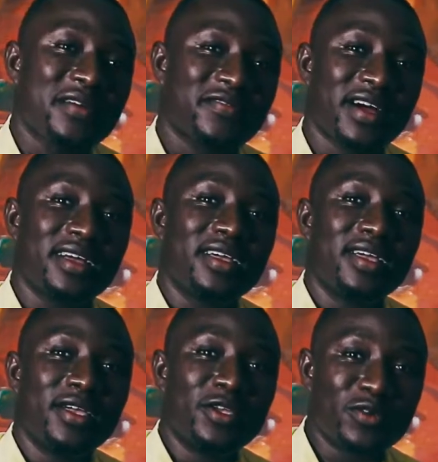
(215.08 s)
afar,
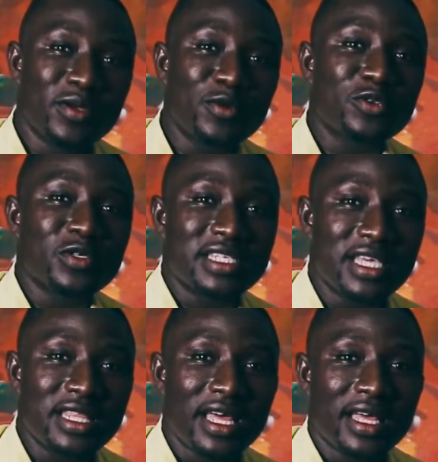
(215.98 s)
you should be able to
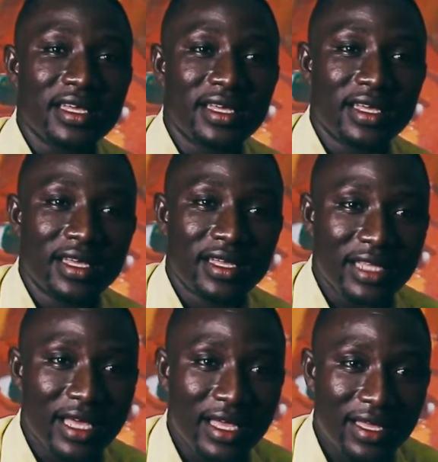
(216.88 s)
see the
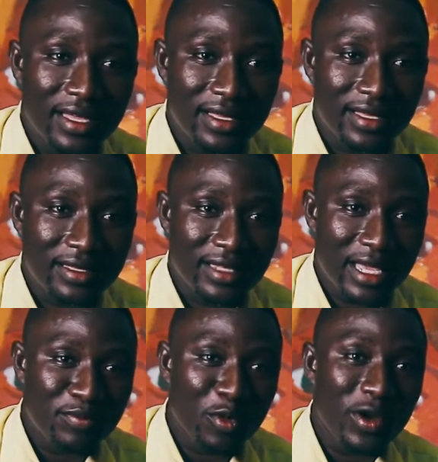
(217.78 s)

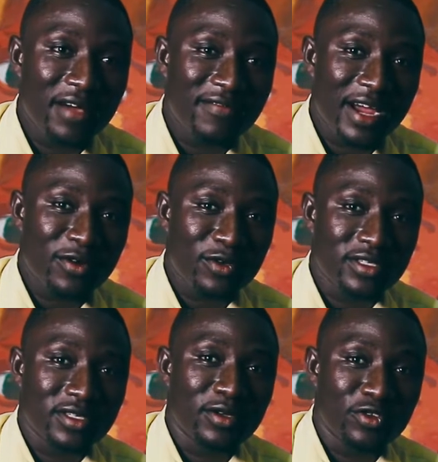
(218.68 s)
Ebola
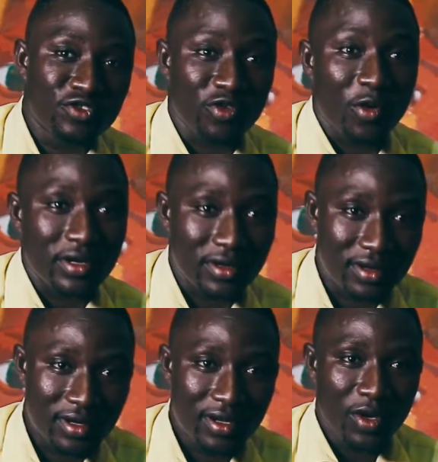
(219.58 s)
virus drawn
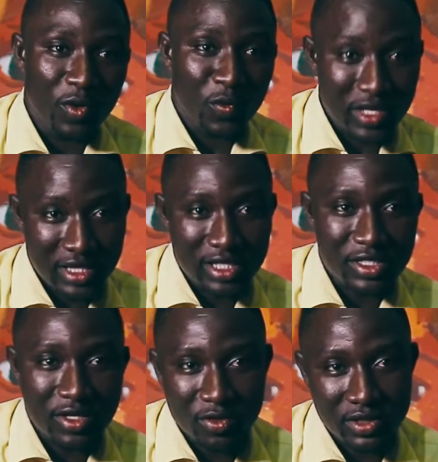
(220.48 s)
with these
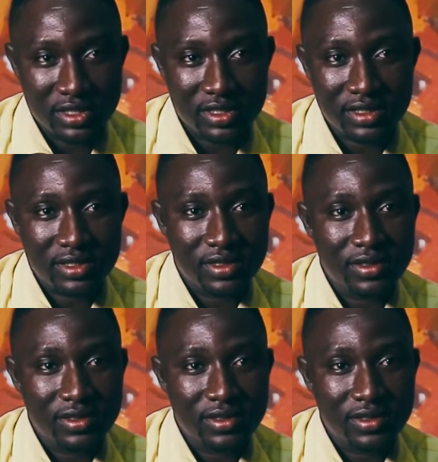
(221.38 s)
crosses.